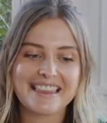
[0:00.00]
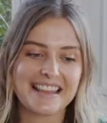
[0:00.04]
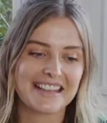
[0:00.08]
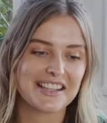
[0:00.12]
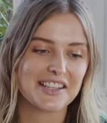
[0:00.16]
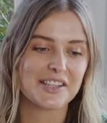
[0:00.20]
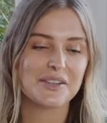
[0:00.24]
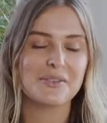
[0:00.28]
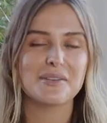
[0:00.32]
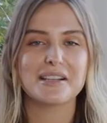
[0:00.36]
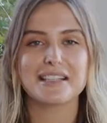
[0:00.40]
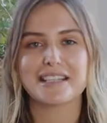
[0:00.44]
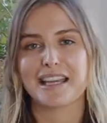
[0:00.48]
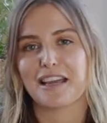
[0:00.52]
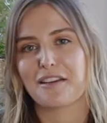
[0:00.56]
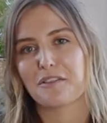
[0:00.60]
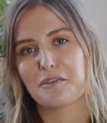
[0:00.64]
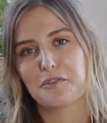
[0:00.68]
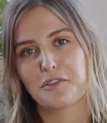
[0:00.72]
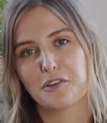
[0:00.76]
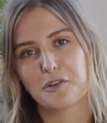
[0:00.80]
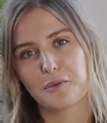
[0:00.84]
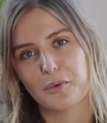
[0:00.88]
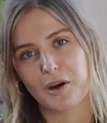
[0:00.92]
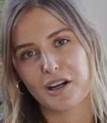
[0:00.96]
Thank you
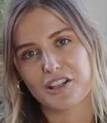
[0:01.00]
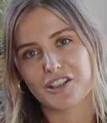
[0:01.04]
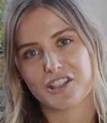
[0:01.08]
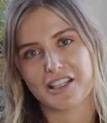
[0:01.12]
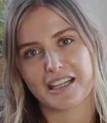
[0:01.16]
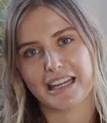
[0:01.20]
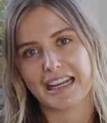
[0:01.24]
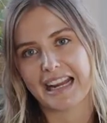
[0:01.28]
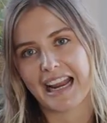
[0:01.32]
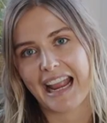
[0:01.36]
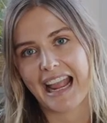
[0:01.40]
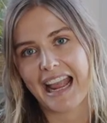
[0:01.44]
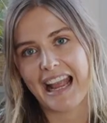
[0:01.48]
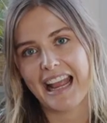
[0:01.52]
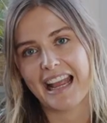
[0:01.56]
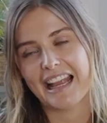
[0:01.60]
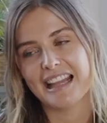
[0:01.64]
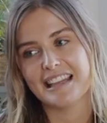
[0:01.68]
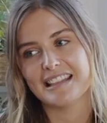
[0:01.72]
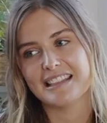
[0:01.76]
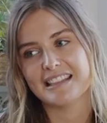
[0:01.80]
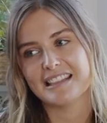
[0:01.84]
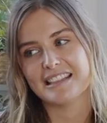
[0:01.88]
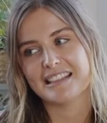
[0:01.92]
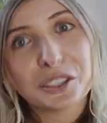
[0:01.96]
again for watching
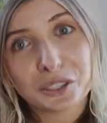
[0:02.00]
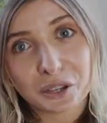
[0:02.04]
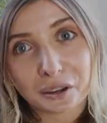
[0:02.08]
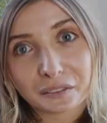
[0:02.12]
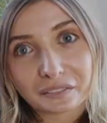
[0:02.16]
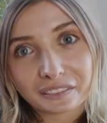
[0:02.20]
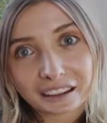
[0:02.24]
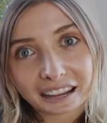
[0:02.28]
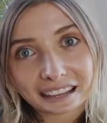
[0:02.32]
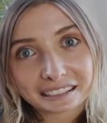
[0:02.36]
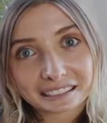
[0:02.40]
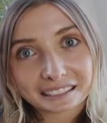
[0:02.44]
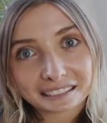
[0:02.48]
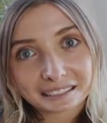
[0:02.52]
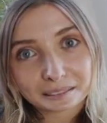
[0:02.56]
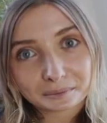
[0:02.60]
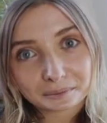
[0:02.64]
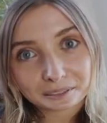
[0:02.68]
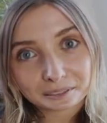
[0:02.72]
and don't forget to